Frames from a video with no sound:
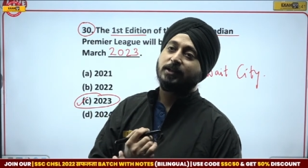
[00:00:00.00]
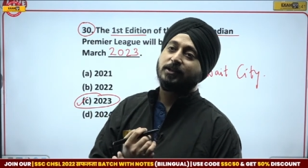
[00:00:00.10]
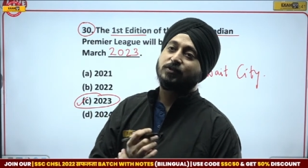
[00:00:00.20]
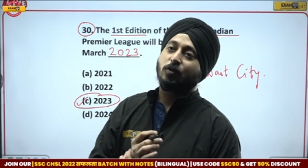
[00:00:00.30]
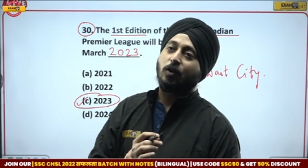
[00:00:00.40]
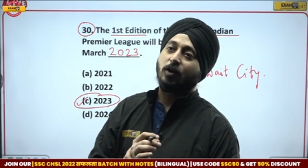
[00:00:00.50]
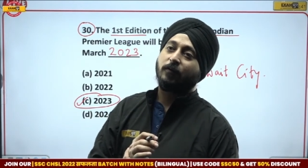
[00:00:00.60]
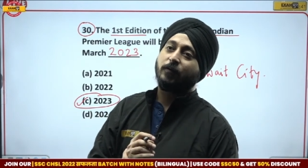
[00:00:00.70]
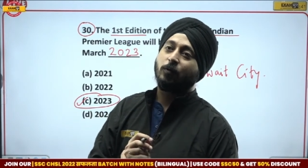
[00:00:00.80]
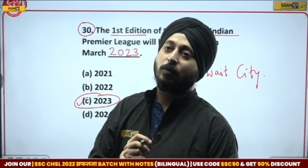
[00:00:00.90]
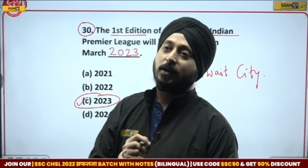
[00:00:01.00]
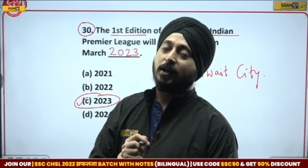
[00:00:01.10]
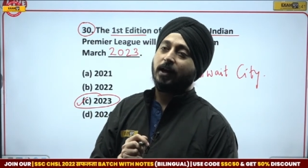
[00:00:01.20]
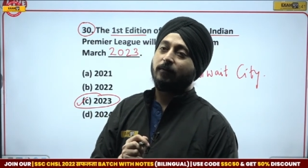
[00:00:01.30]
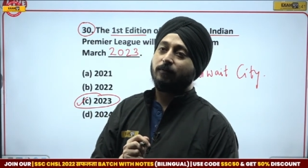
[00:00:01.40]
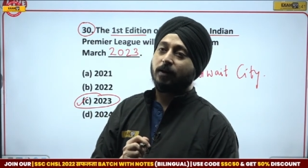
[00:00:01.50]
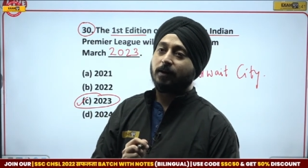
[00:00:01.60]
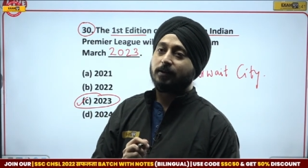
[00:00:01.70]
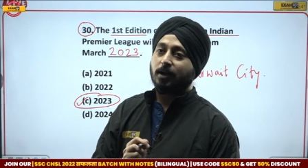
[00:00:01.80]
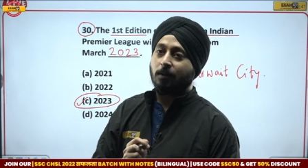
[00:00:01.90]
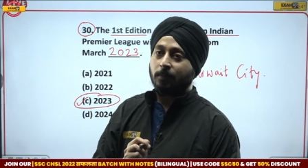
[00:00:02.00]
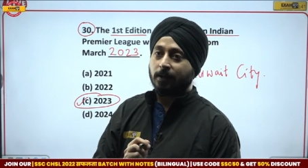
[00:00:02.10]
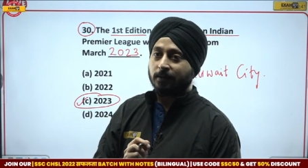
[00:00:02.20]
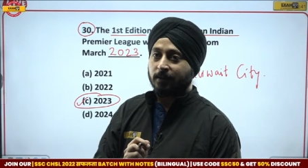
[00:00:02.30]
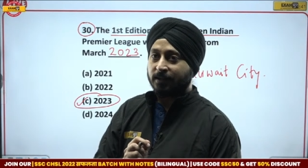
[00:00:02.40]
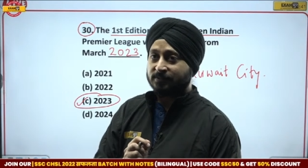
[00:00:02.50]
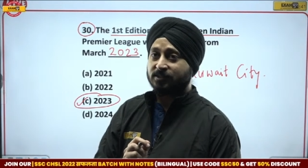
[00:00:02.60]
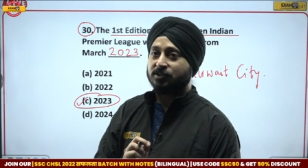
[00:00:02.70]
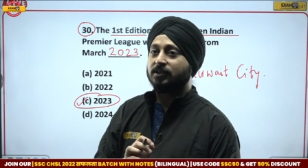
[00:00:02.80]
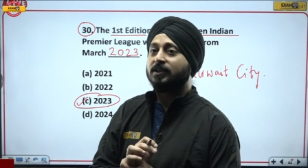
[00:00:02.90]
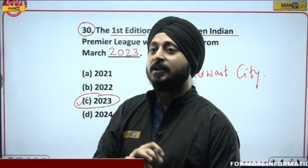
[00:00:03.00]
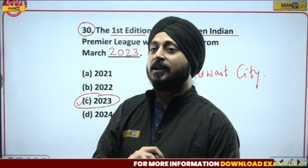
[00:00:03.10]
so all of you have uh, come and graced the session.